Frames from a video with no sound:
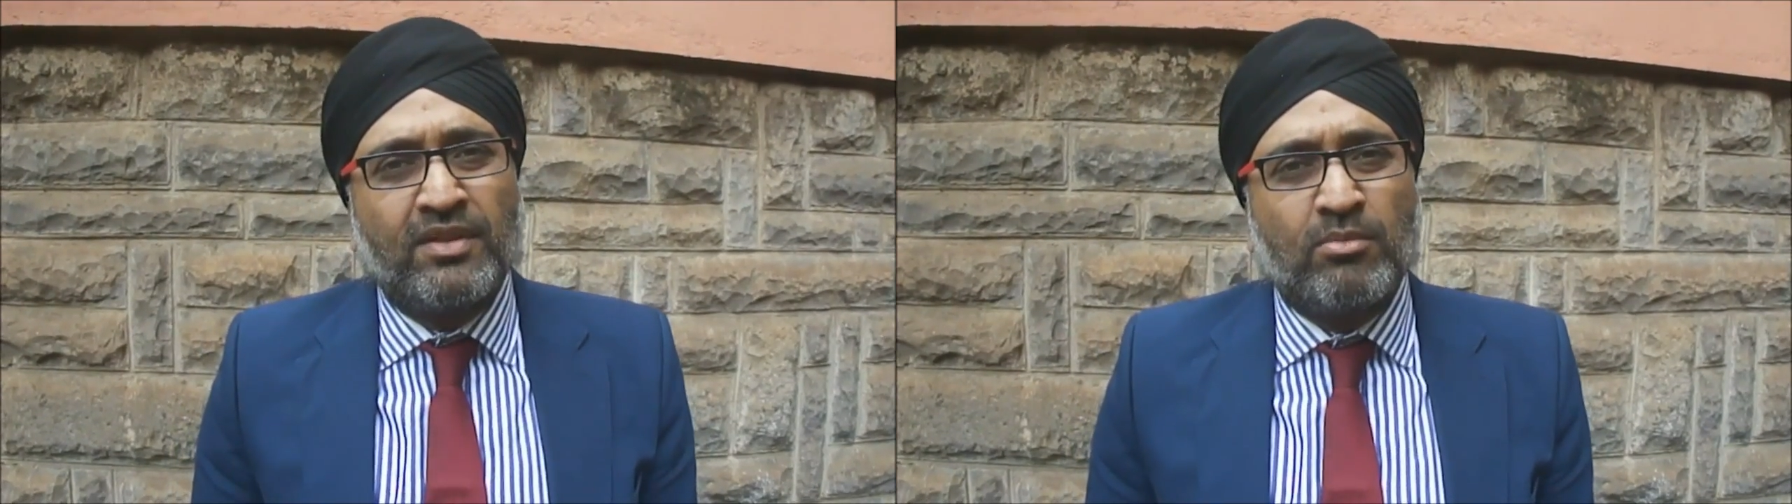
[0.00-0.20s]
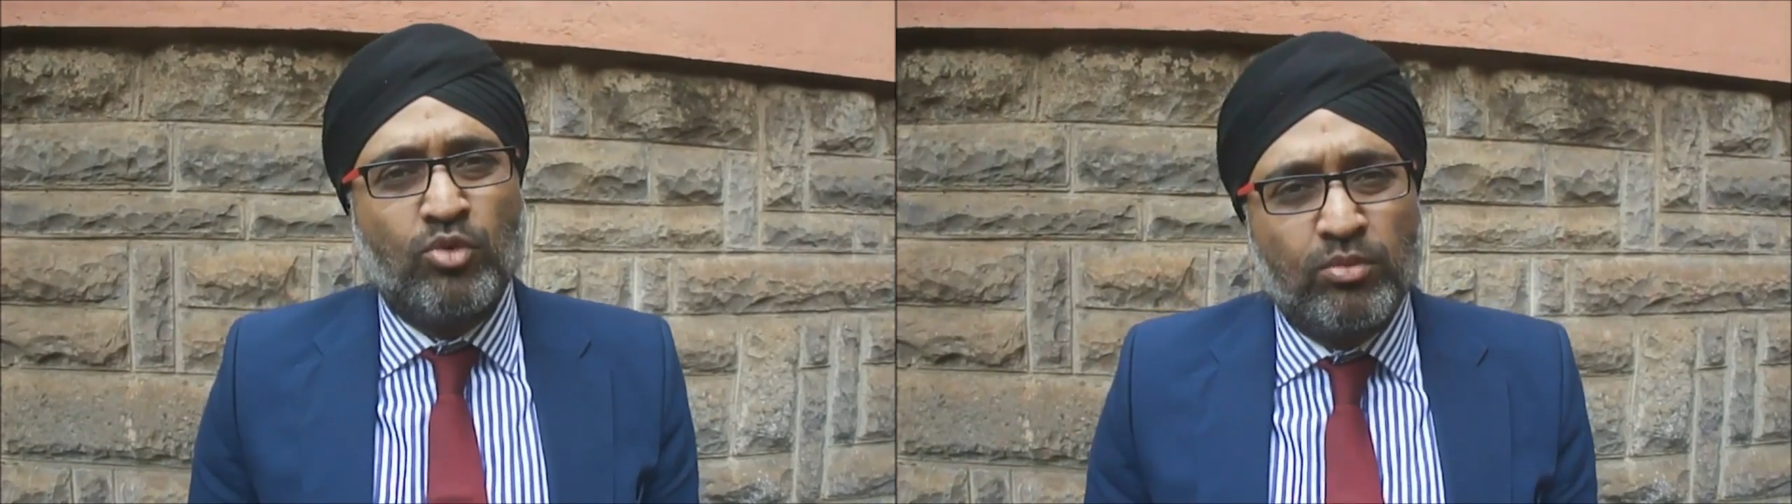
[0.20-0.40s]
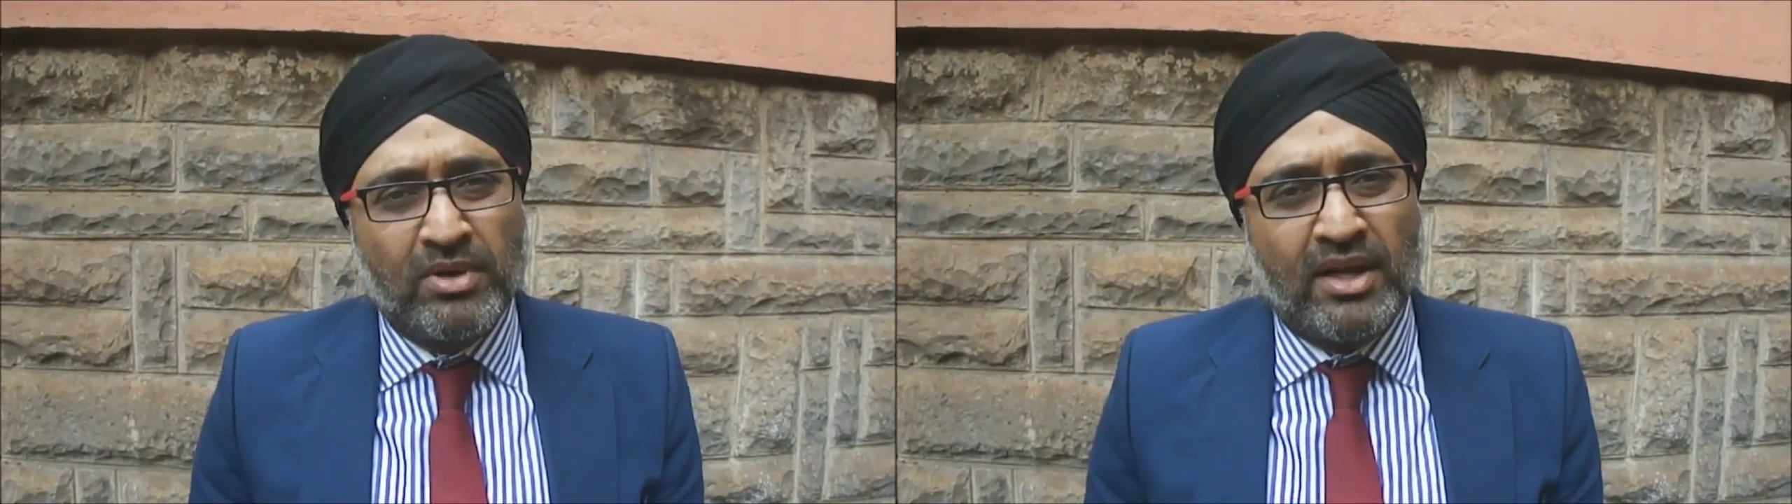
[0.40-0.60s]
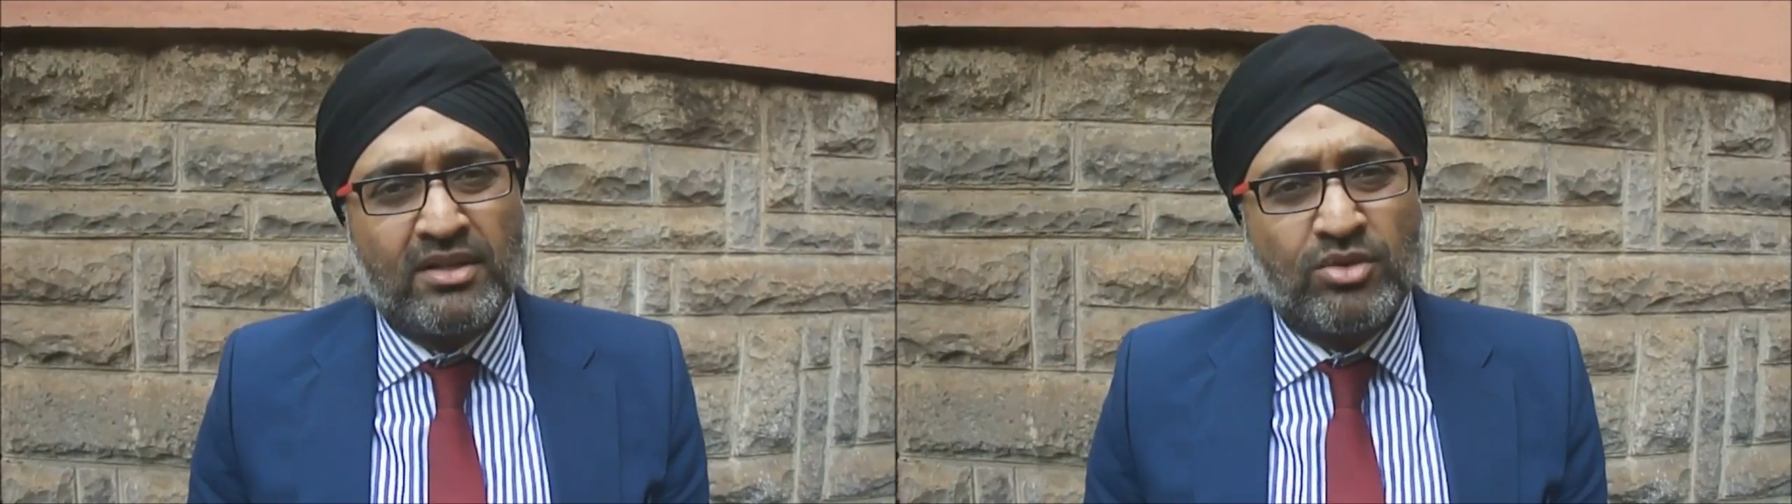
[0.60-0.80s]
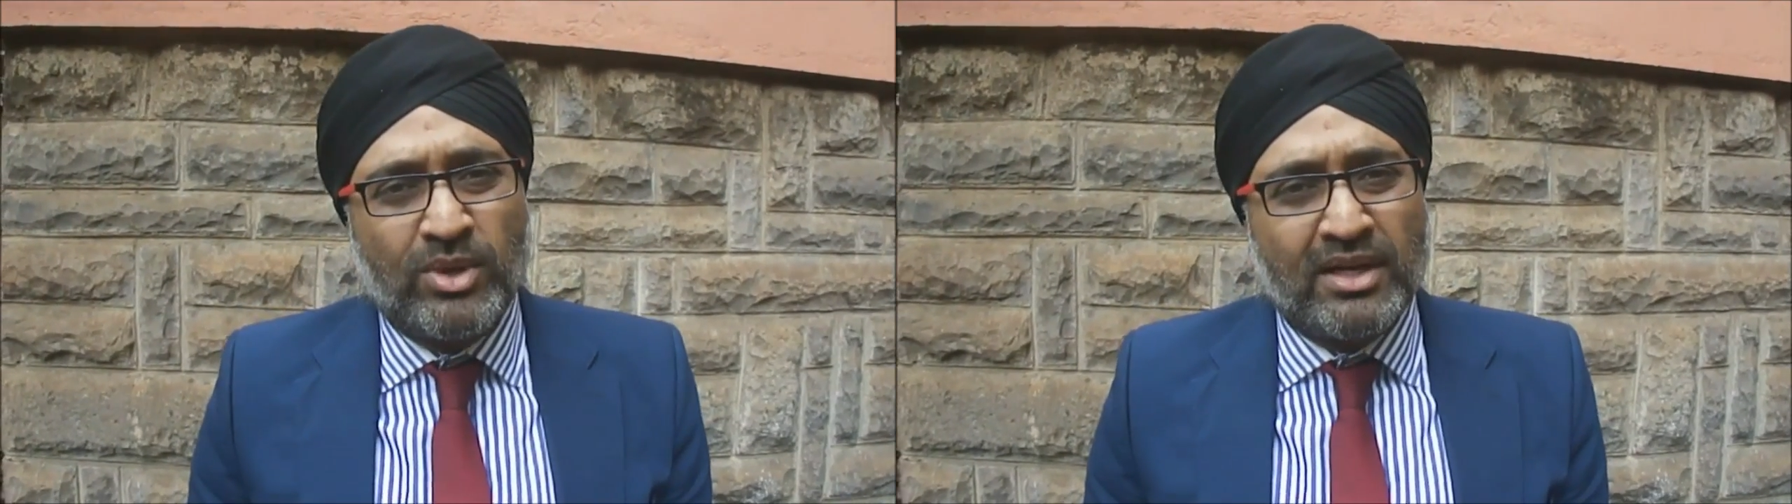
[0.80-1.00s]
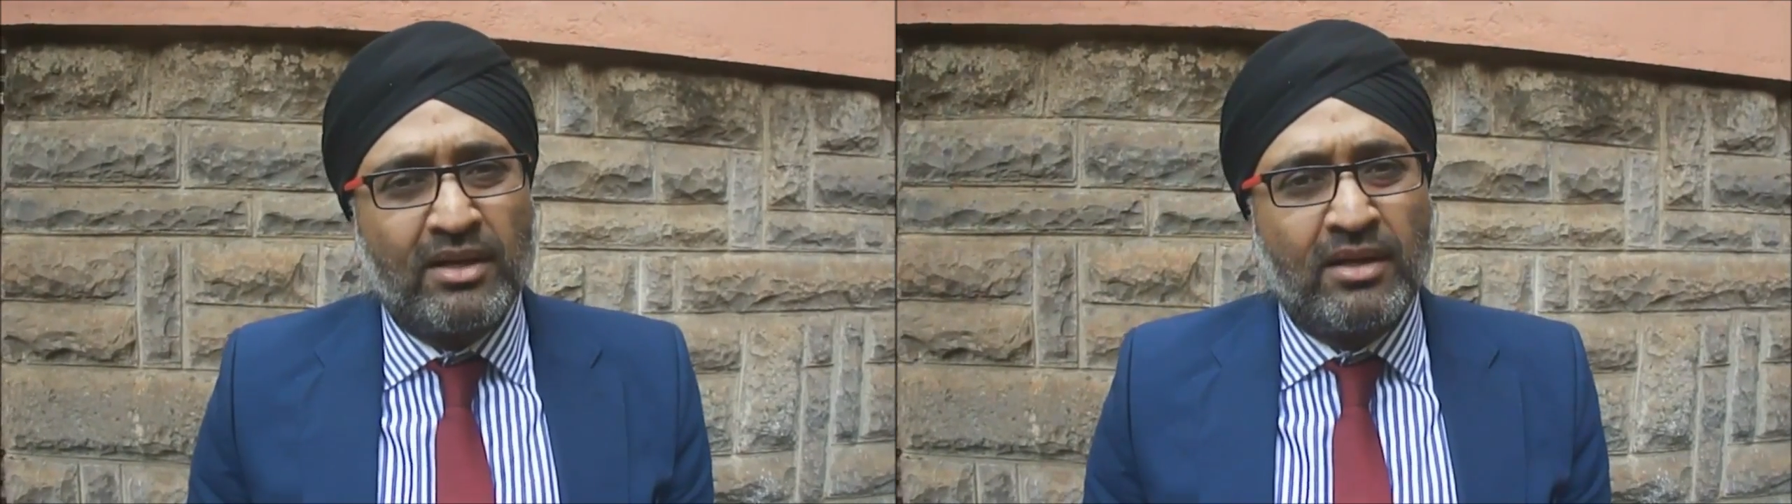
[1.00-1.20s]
They mobilize quicker.